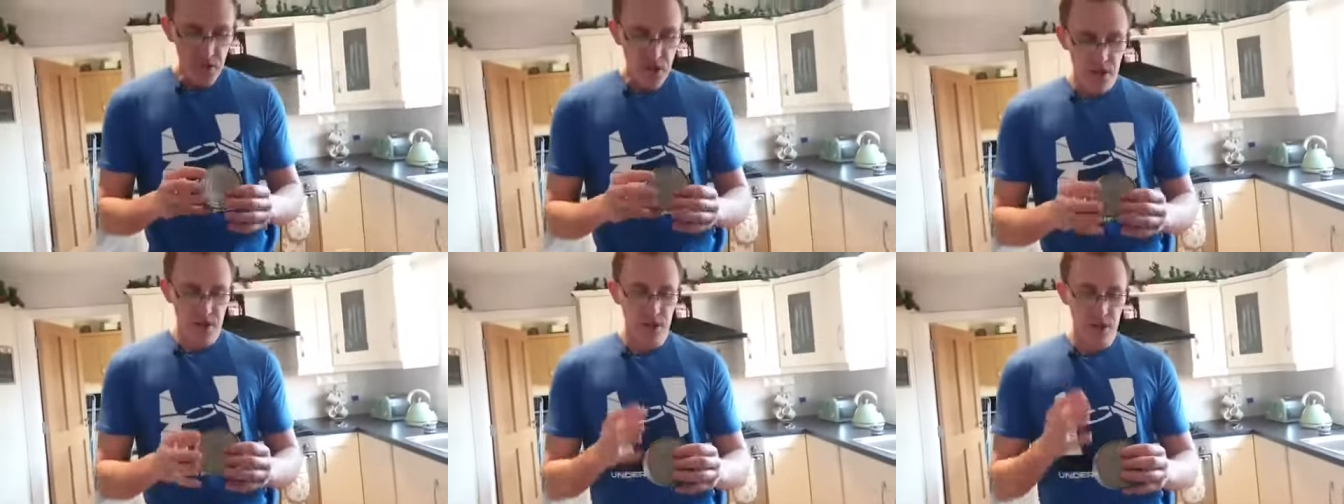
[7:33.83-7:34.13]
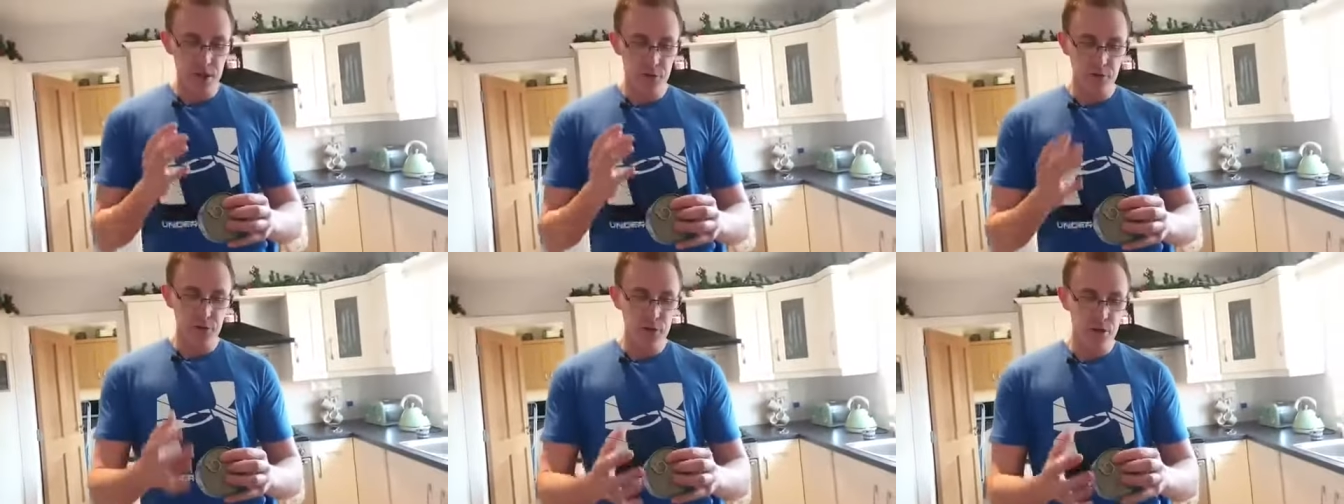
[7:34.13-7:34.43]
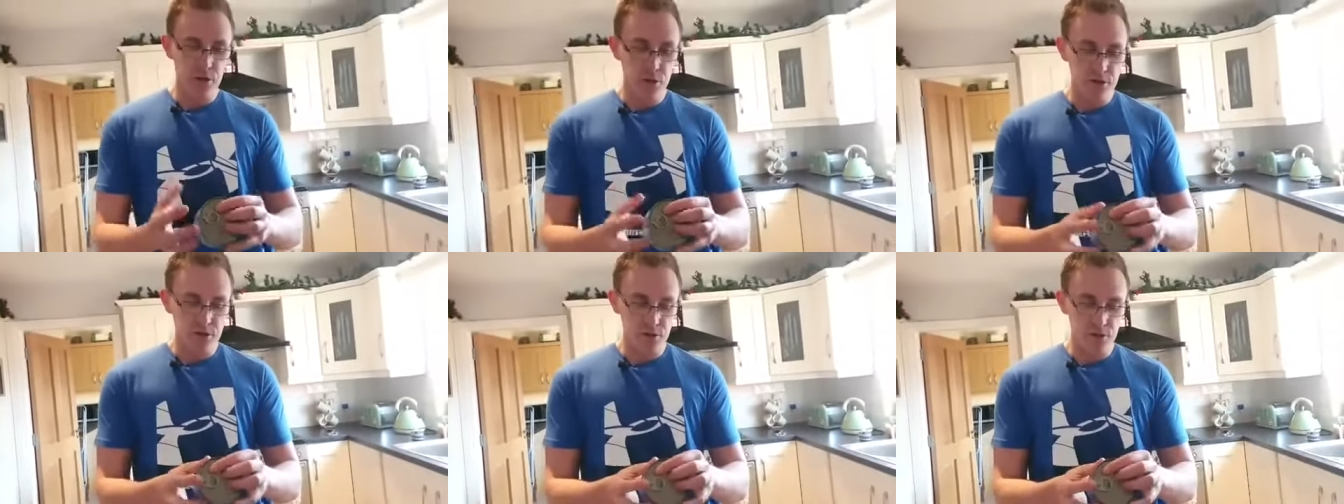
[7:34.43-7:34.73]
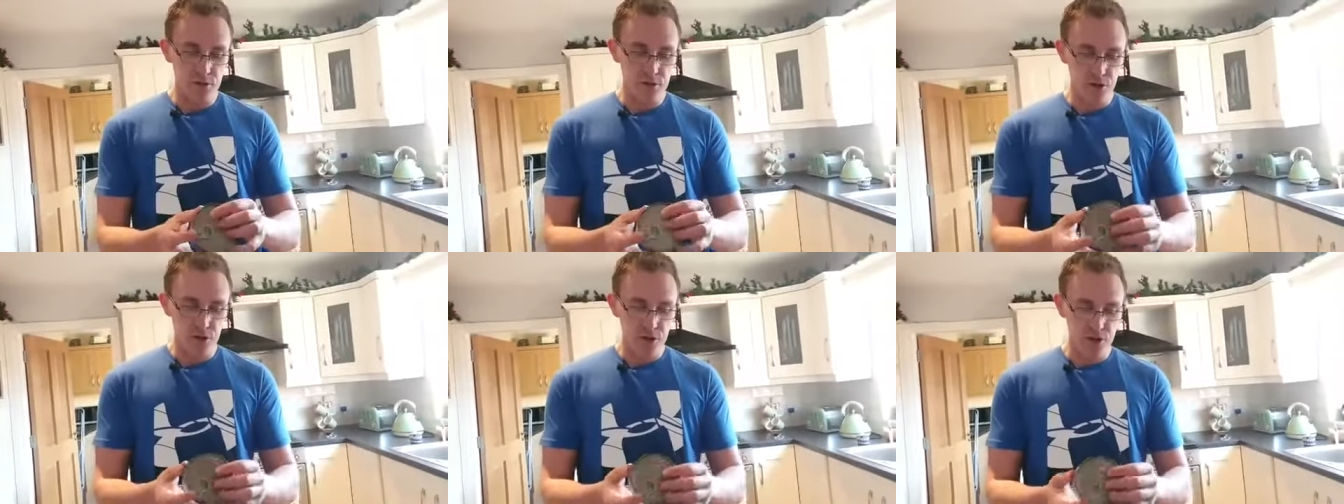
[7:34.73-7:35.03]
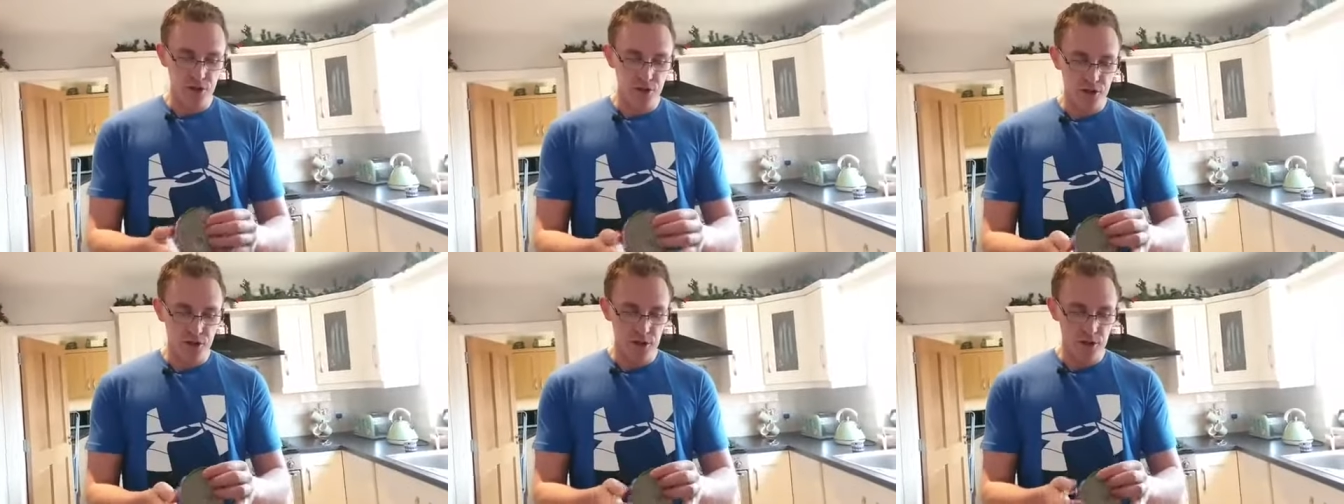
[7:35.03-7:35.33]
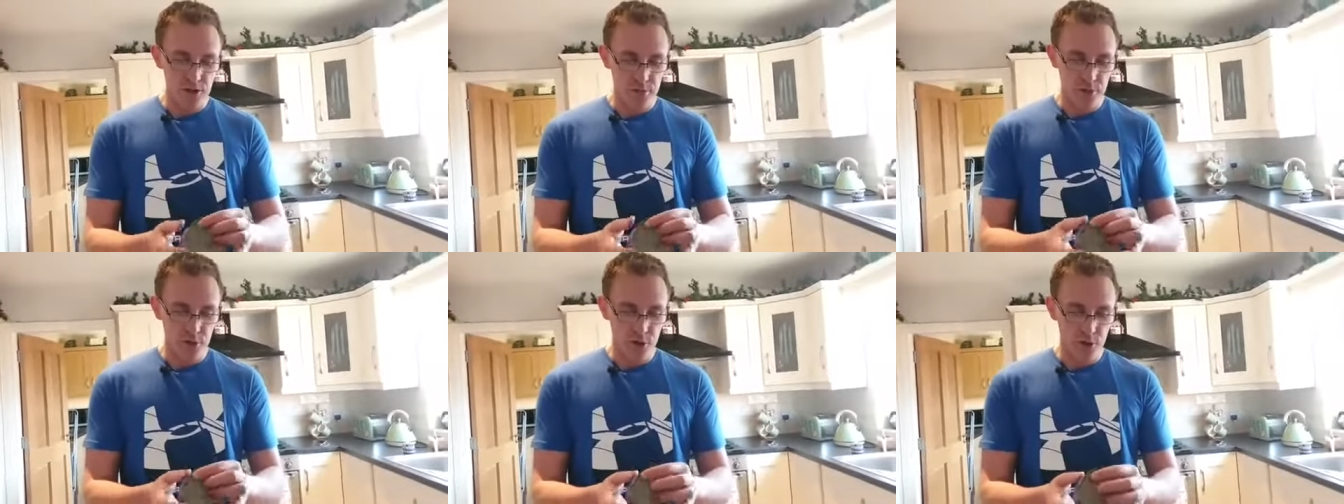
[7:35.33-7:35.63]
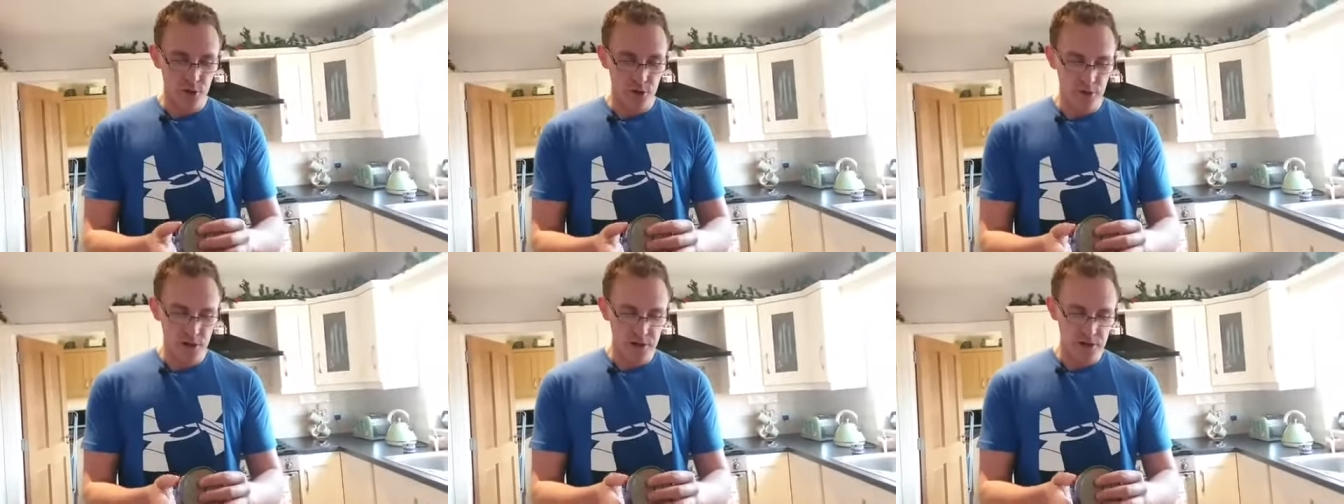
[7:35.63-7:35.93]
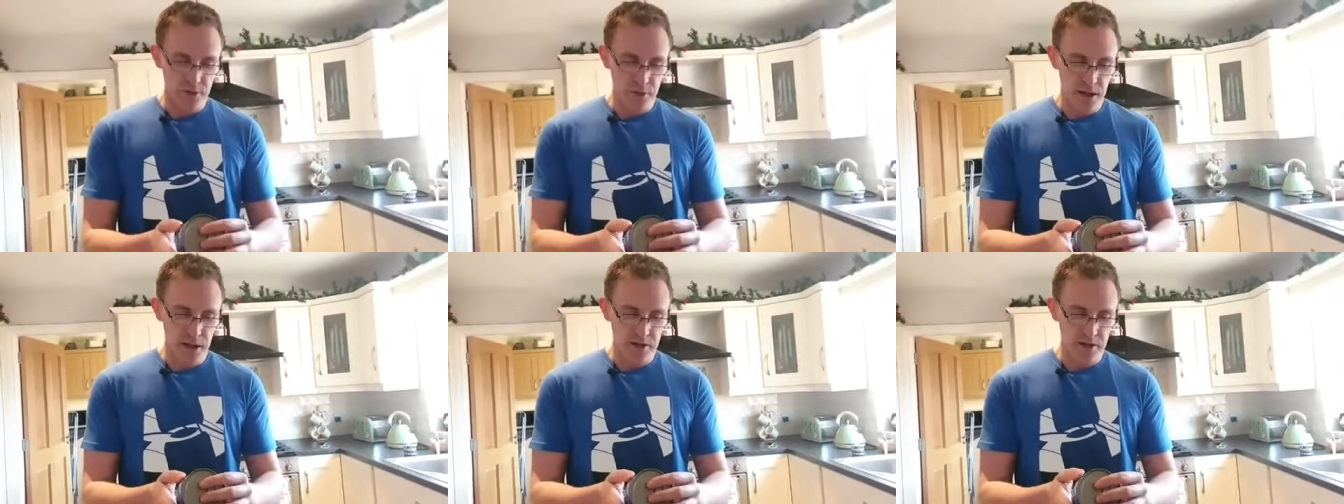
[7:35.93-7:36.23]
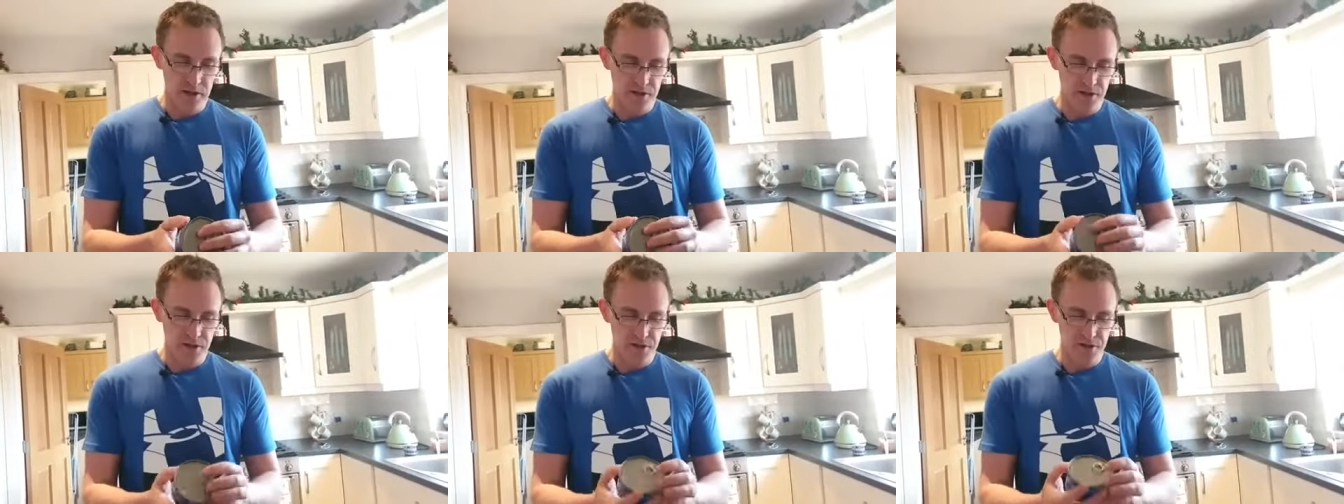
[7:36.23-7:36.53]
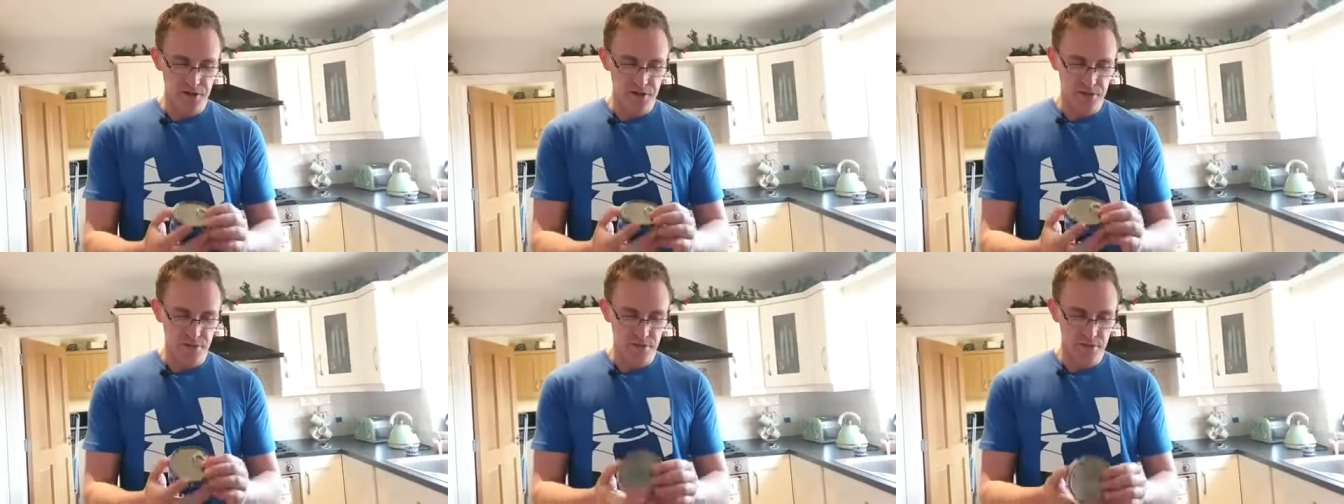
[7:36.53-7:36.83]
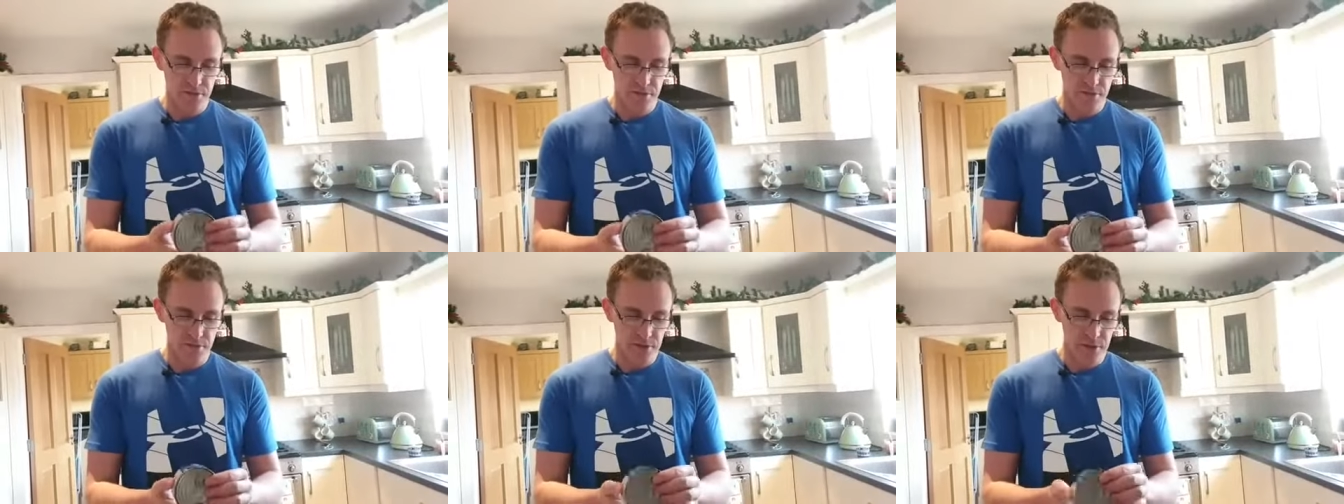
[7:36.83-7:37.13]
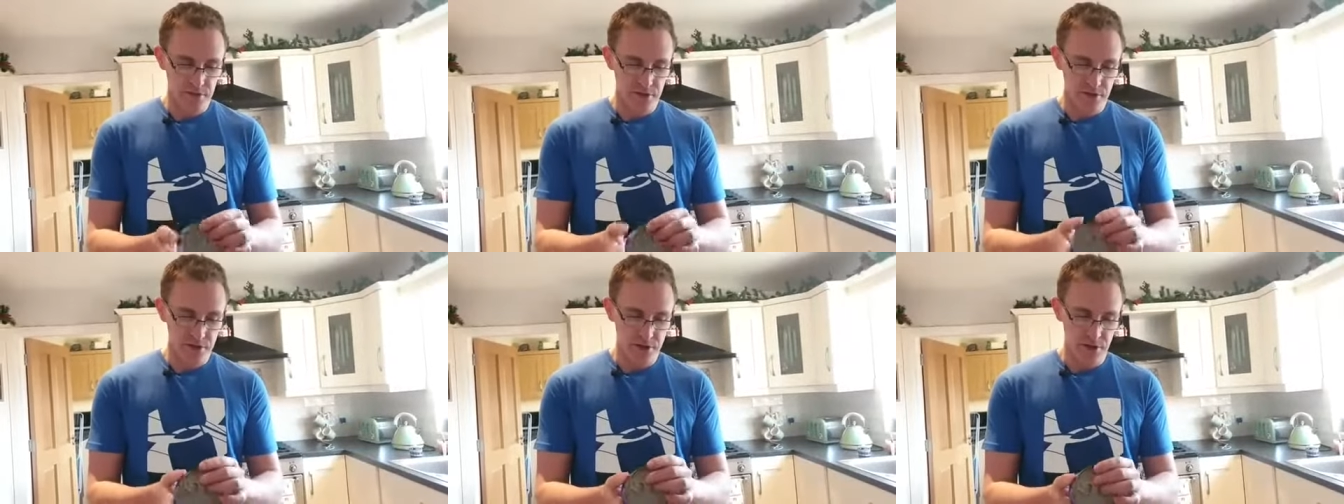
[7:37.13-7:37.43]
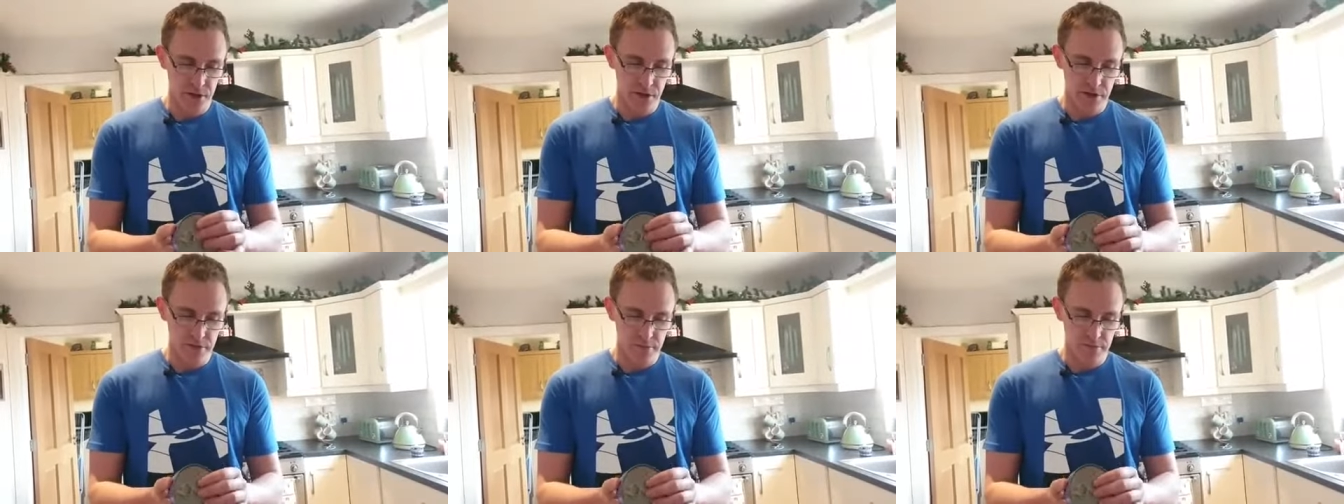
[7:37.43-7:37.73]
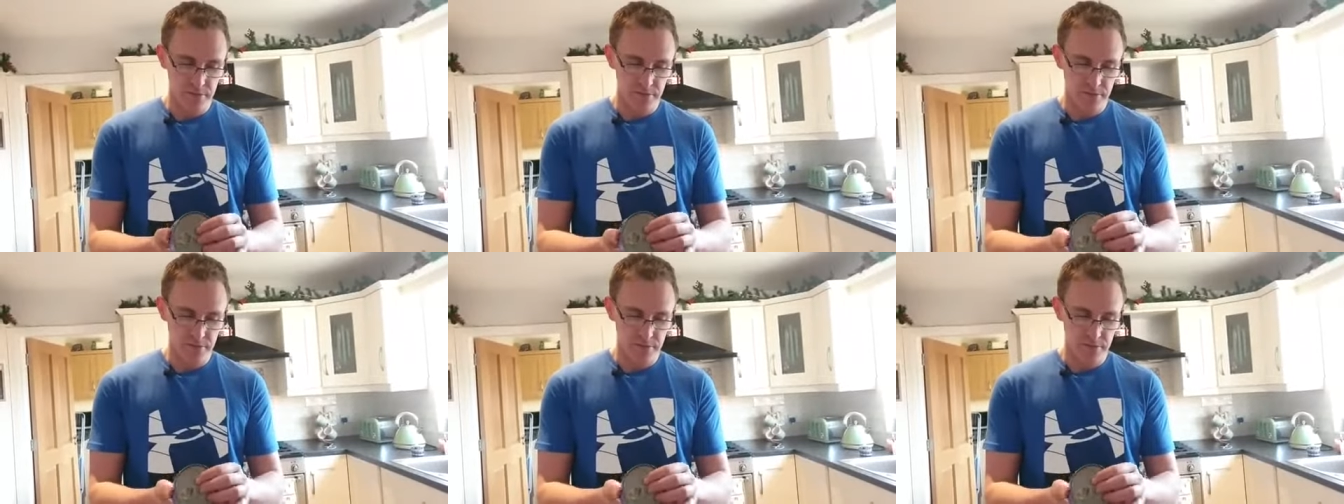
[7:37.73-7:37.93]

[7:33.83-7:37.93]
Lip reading: again, if we look at the nutritional profile at the back of this, wherever it's gone.